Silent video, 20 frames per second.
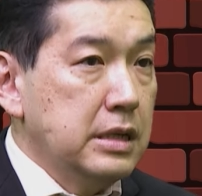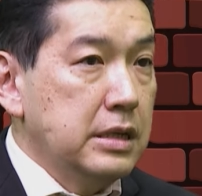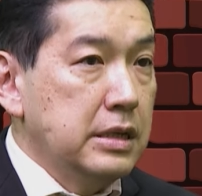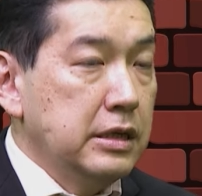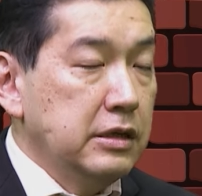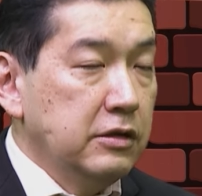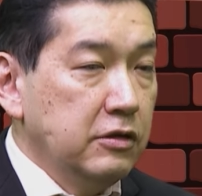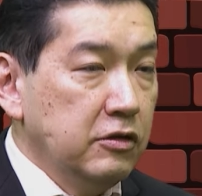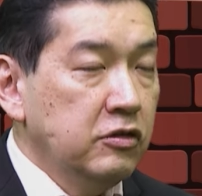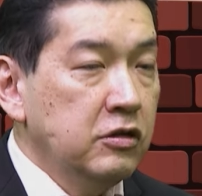
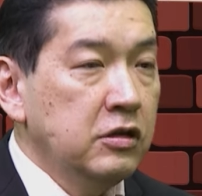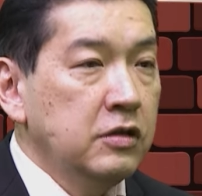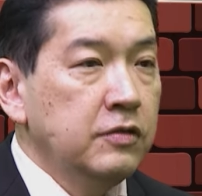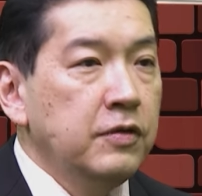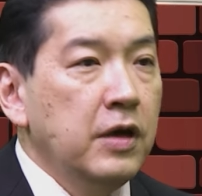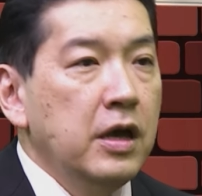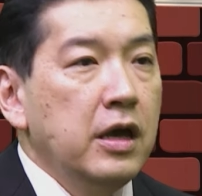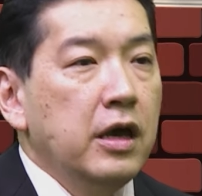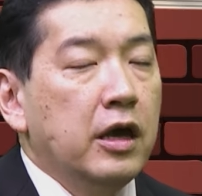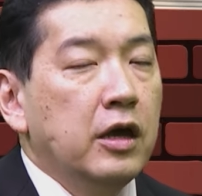
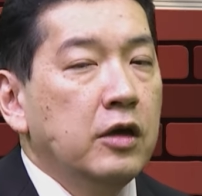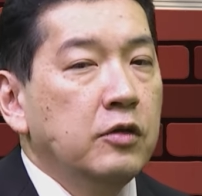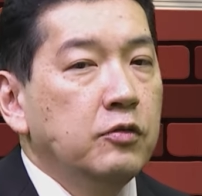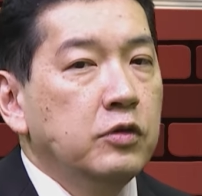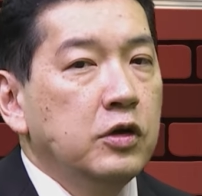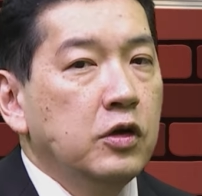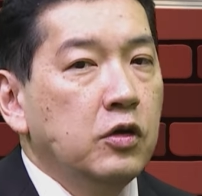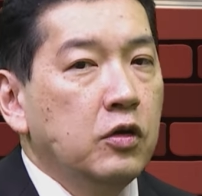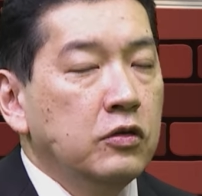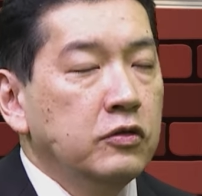initiative. And
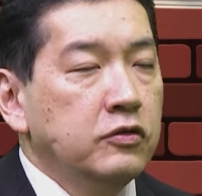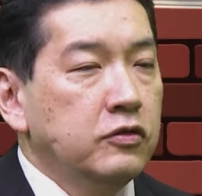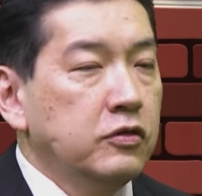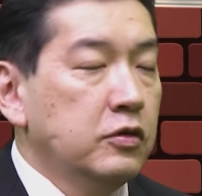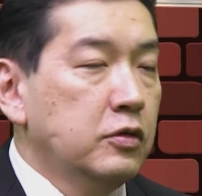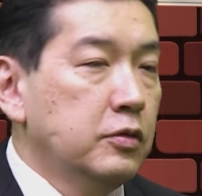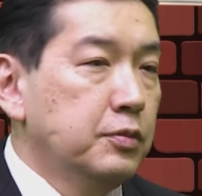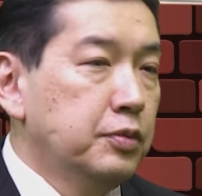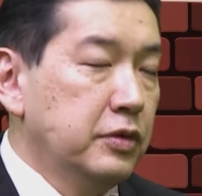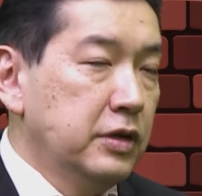we are
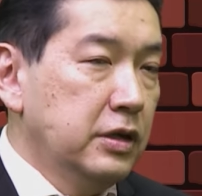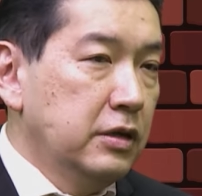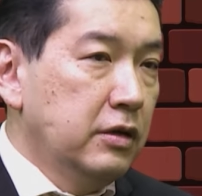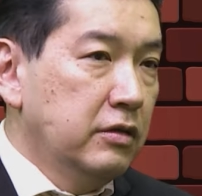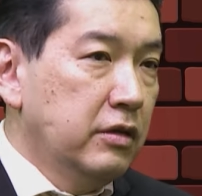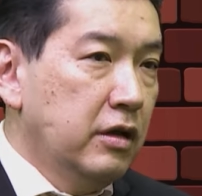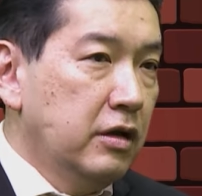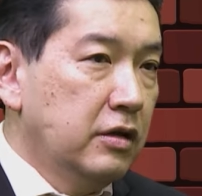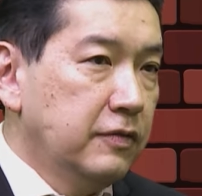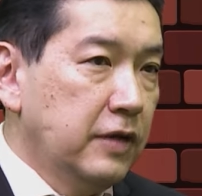also putting a
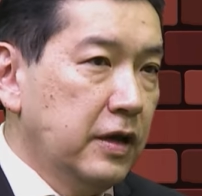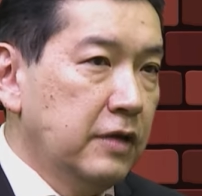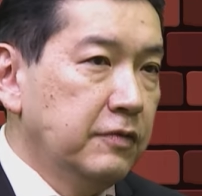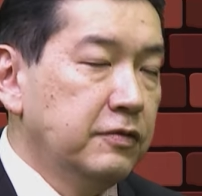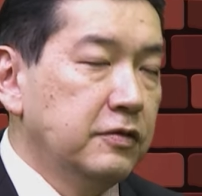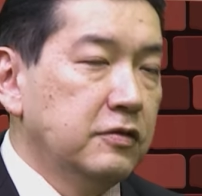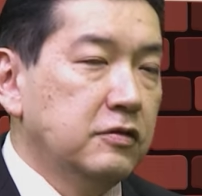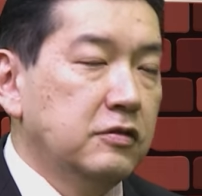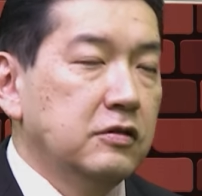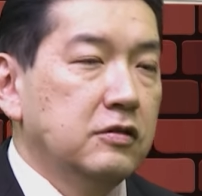lot of
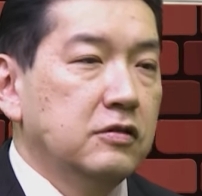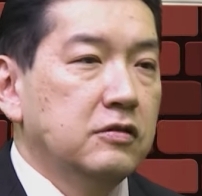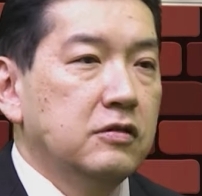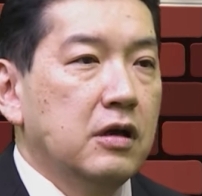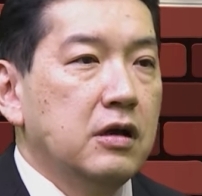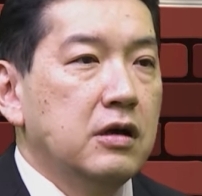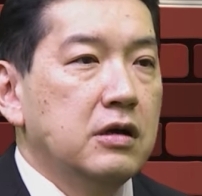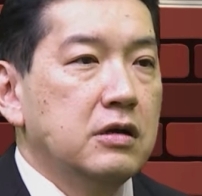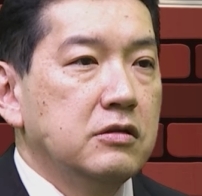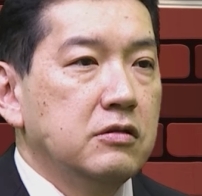emphasis
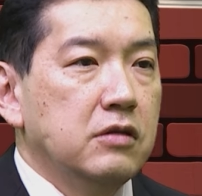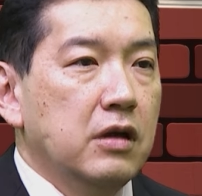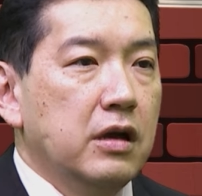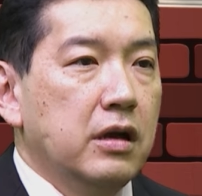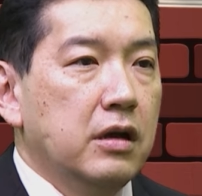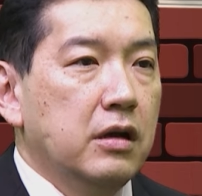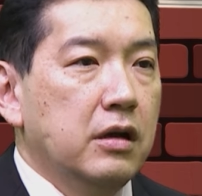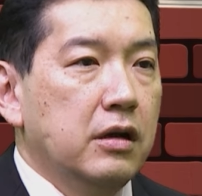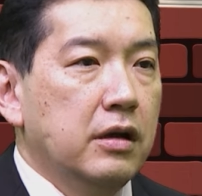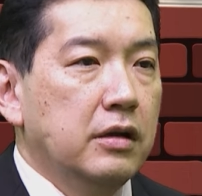on
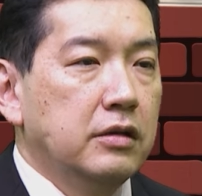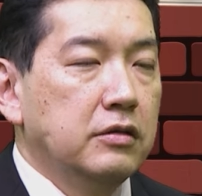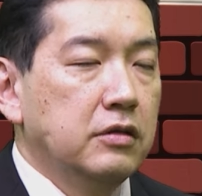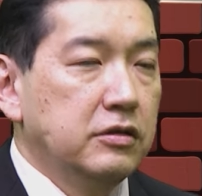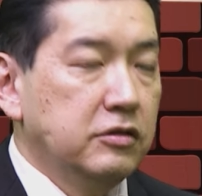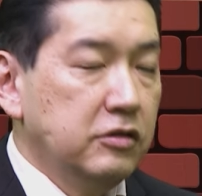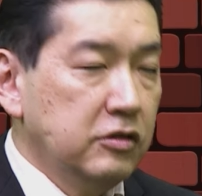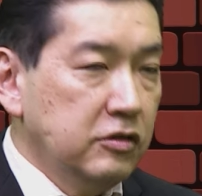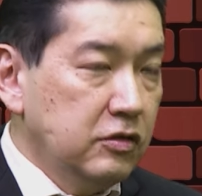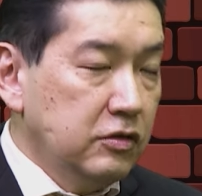
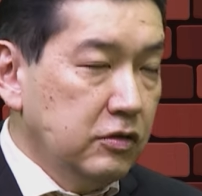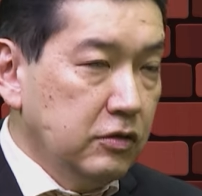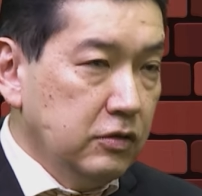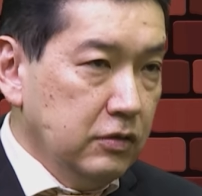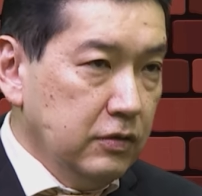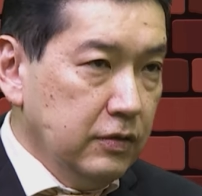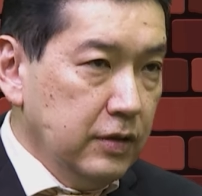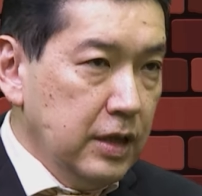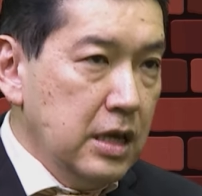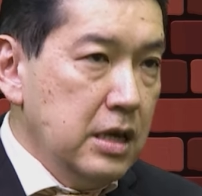
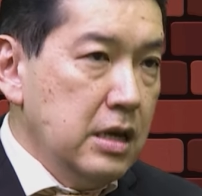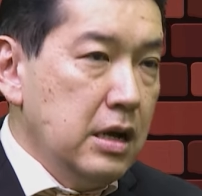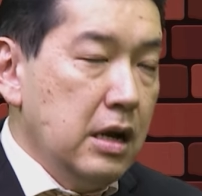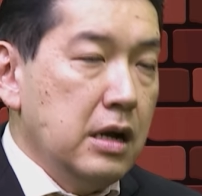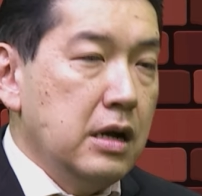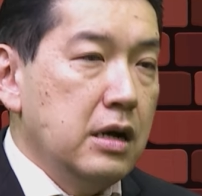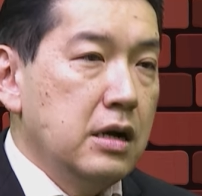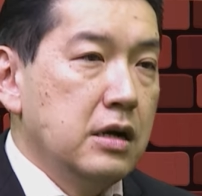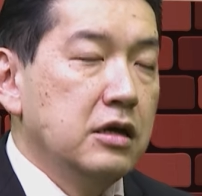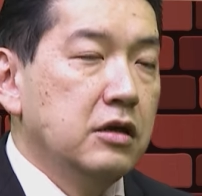digital
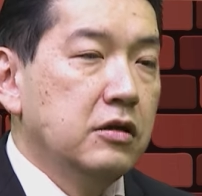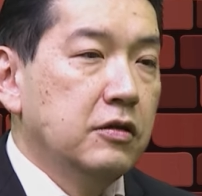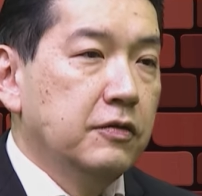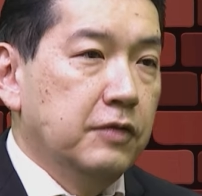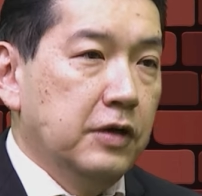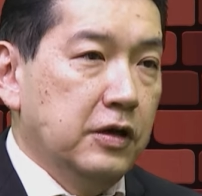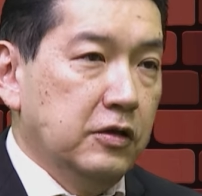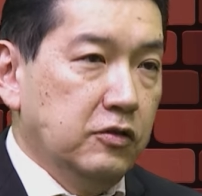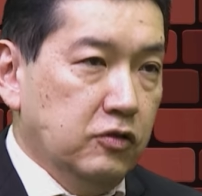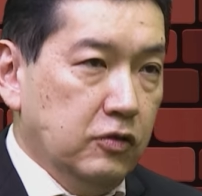
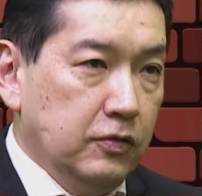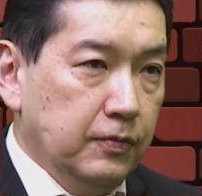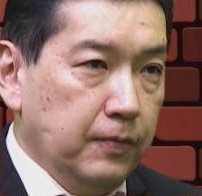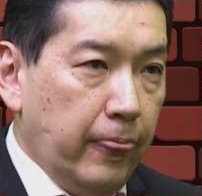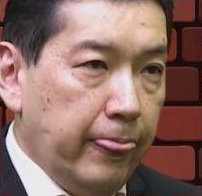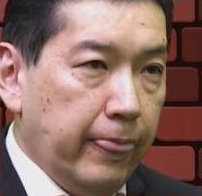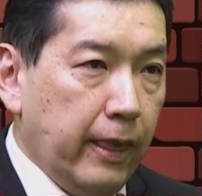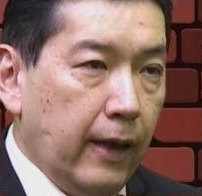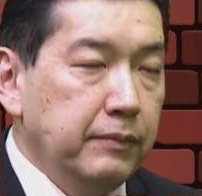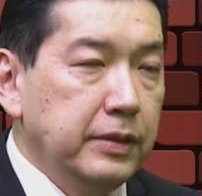innovation,
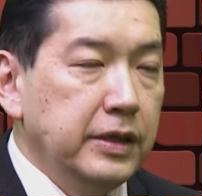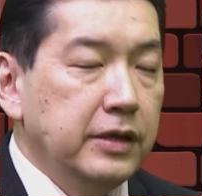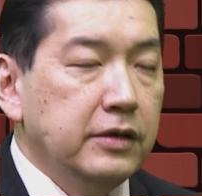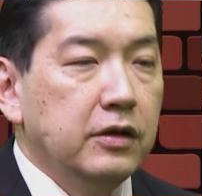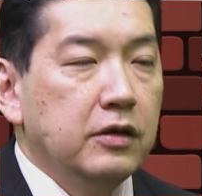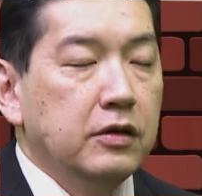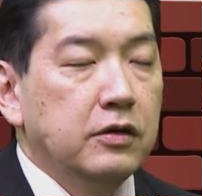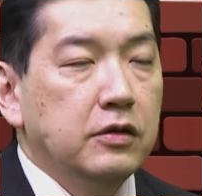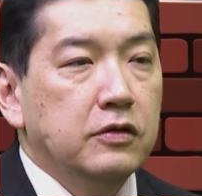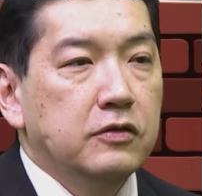
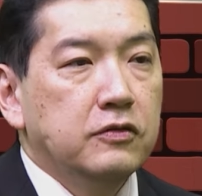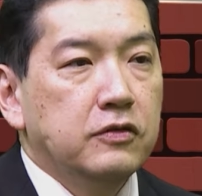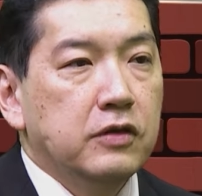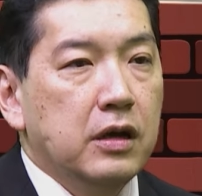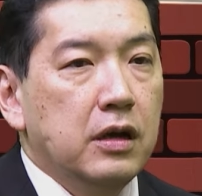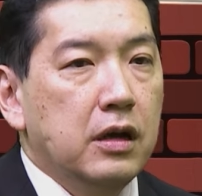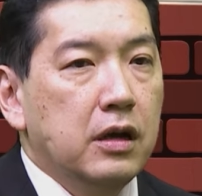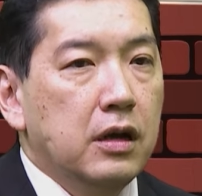because